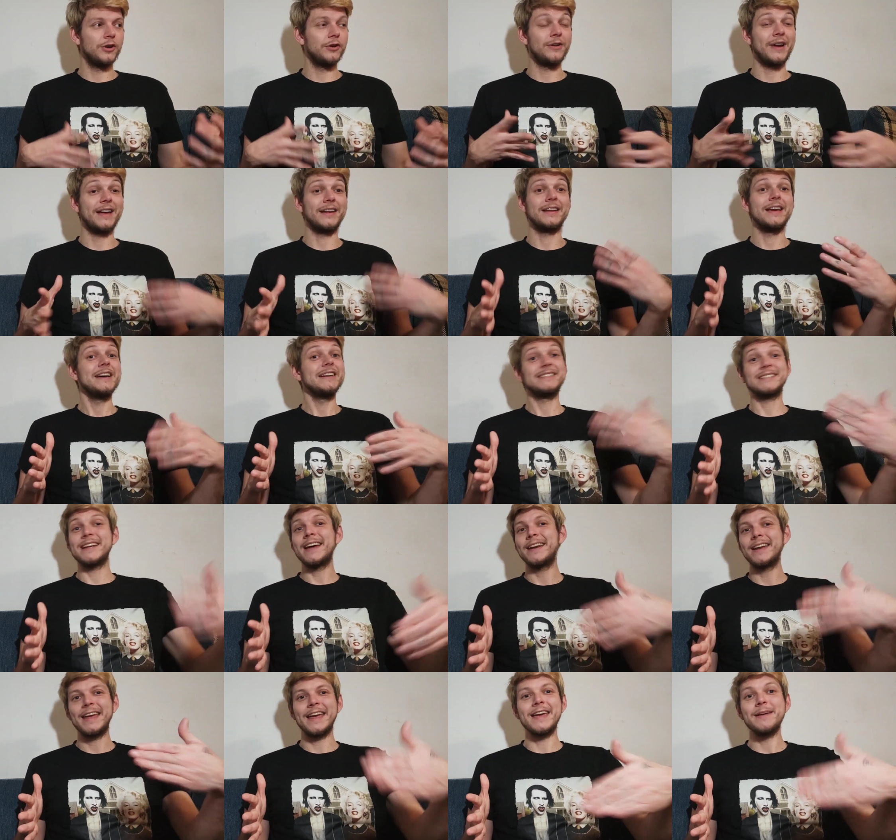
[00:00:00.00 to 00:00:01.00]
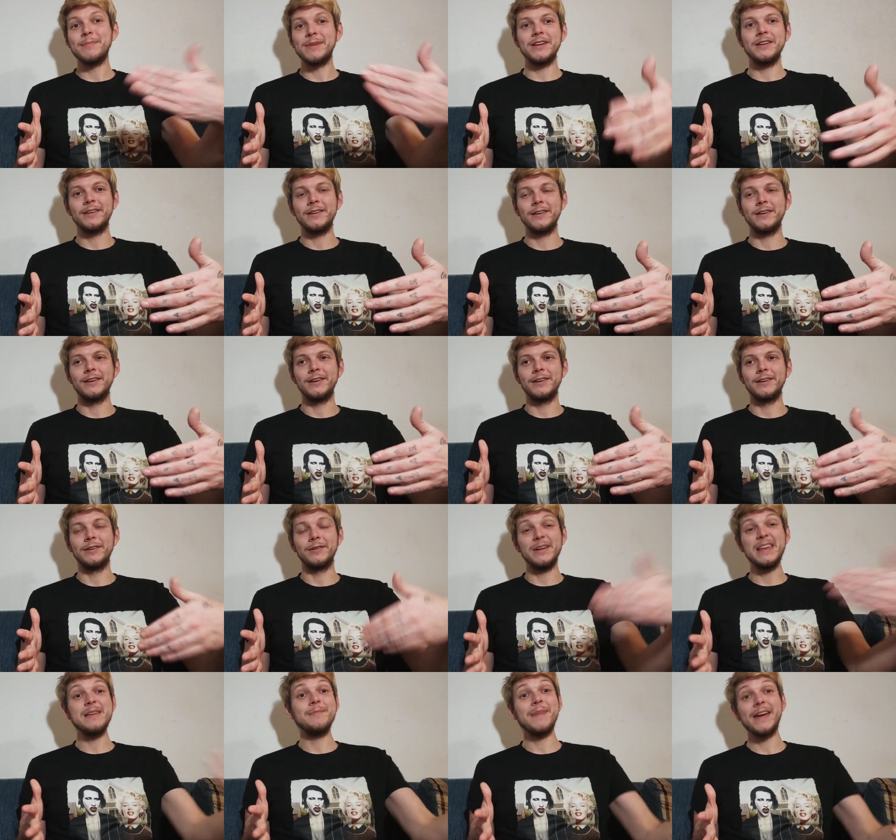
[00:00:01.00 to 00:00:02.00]
like sending
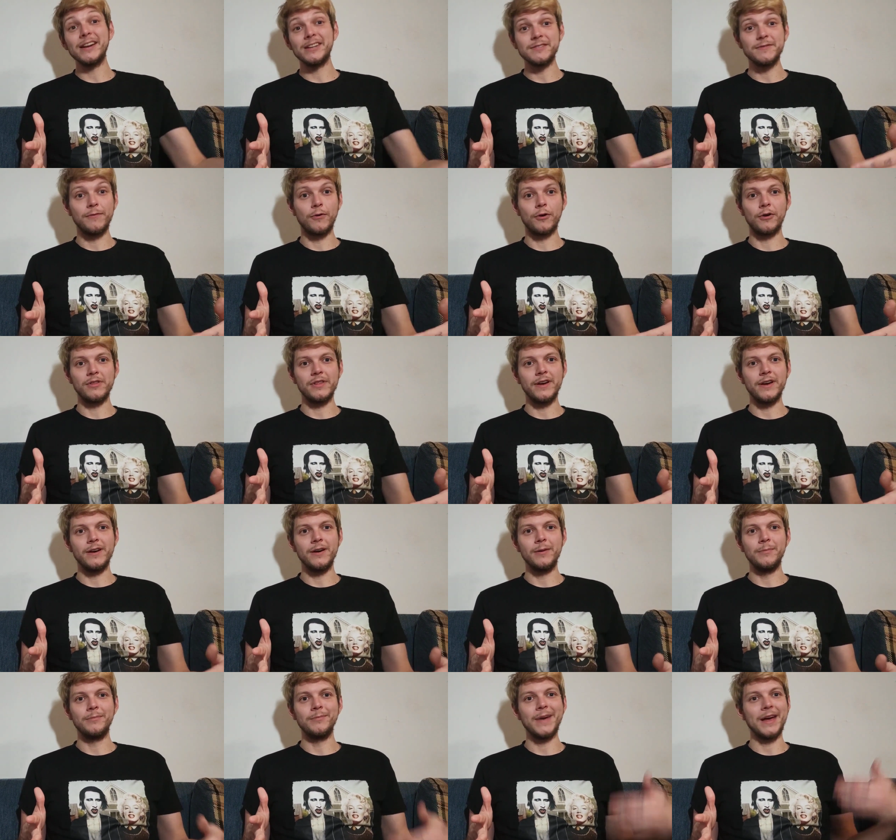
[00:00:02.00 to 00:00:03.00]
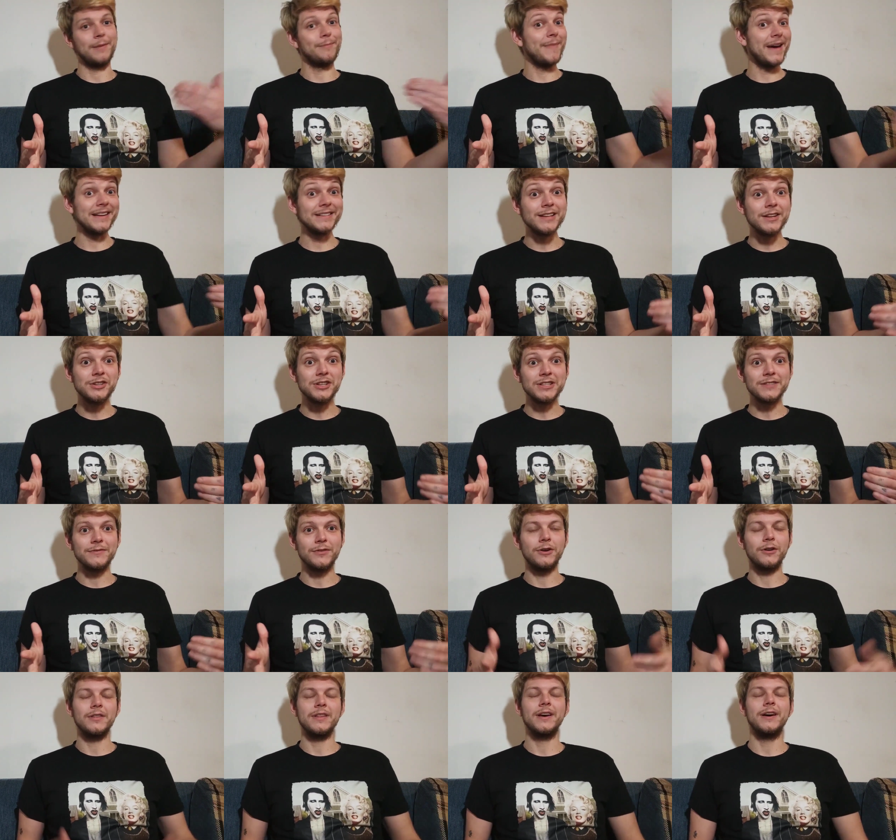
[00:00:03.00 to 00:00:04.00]
uh, emails for them and messages
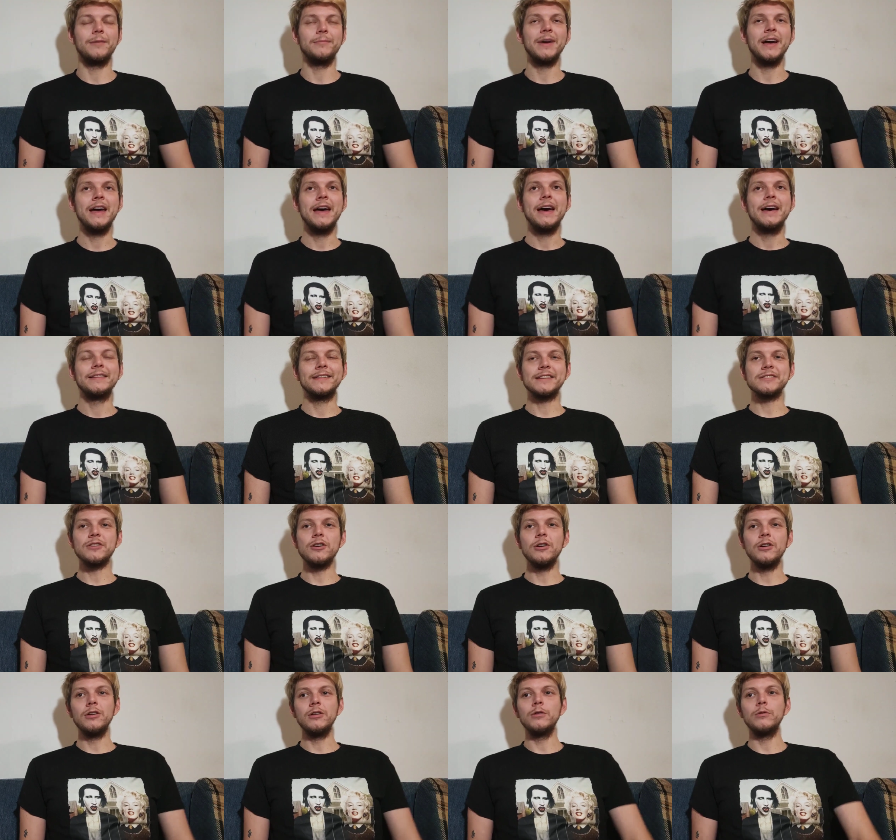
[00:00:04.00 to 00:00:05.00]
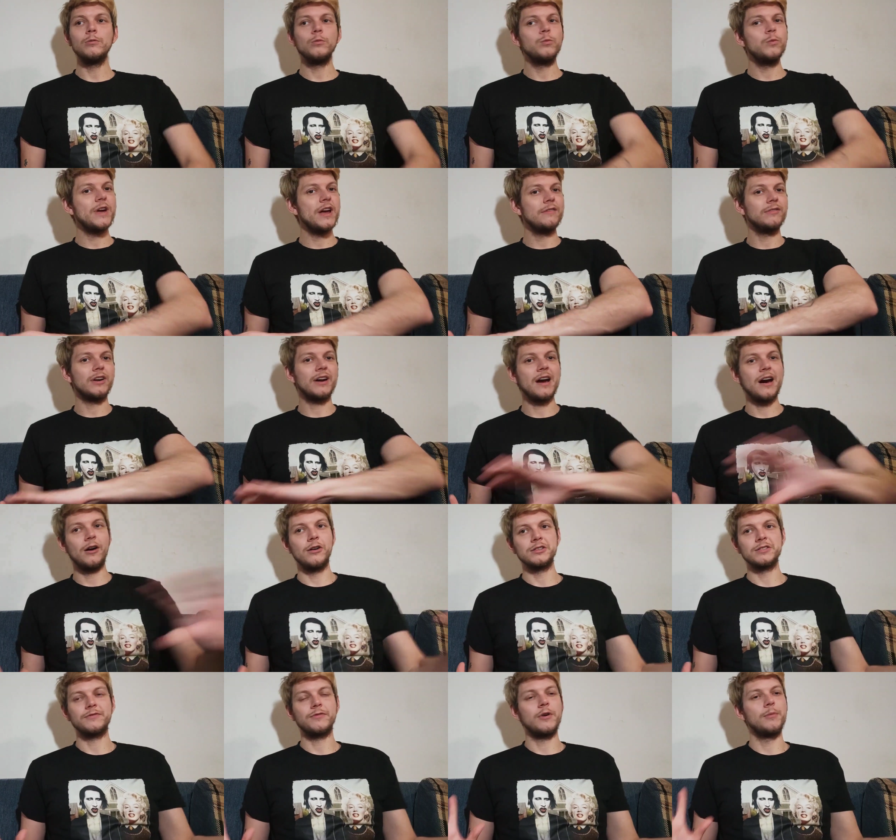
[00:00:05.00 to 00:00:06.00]
for them. That's all we have
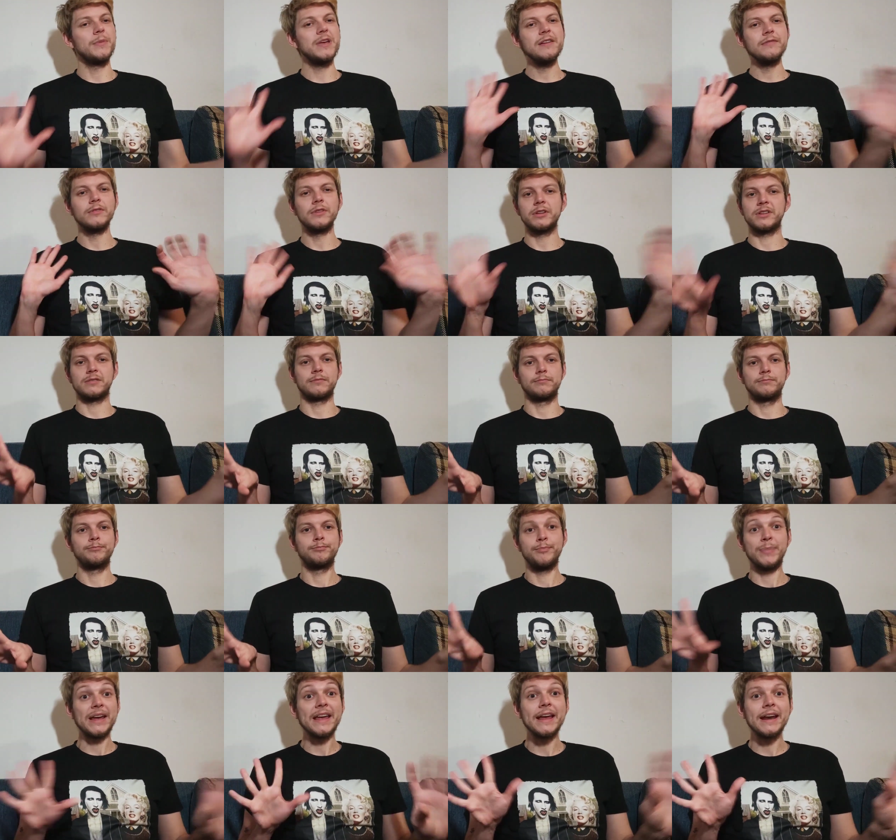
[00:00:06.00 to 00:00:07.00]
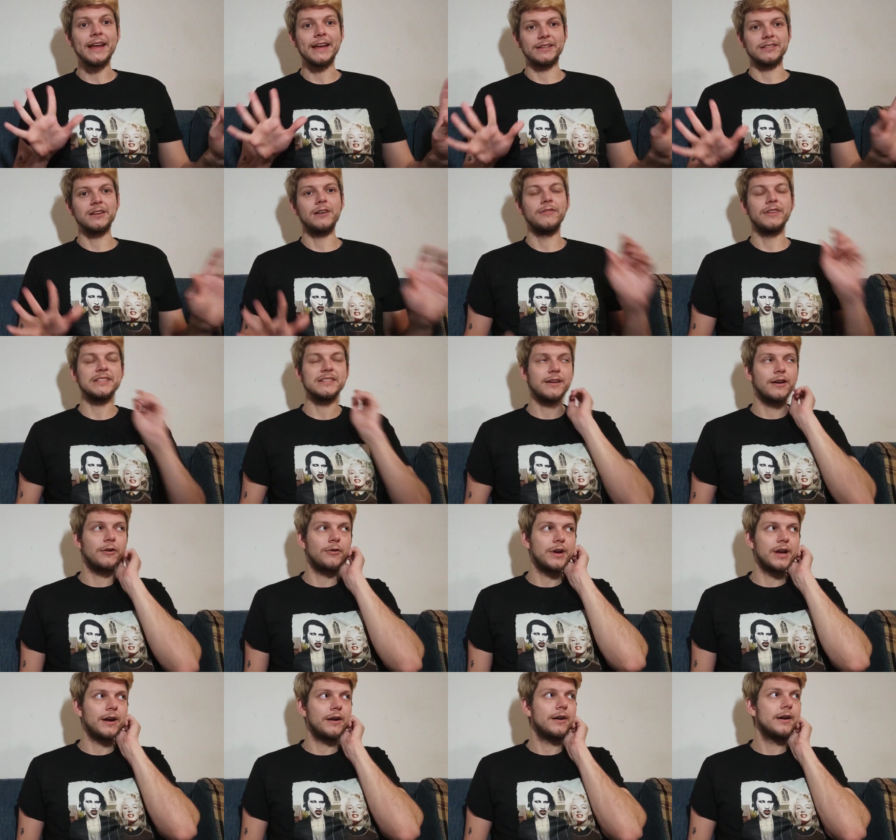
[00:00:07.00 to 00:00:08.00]
accounts from even the beginnings of his
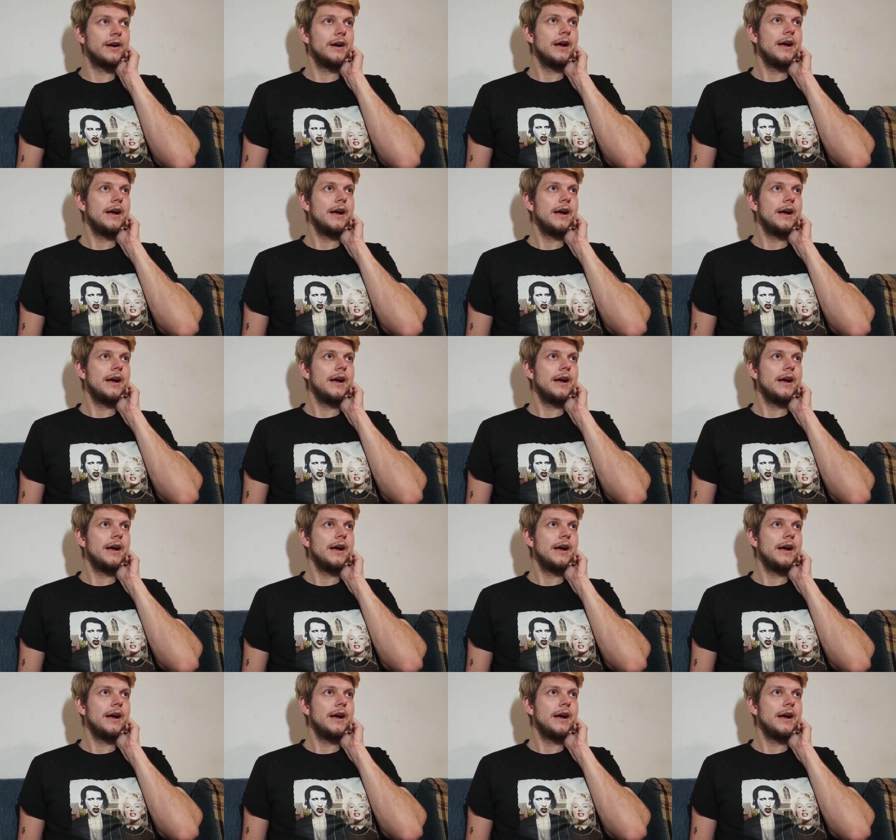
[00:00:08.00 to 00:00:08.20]
career.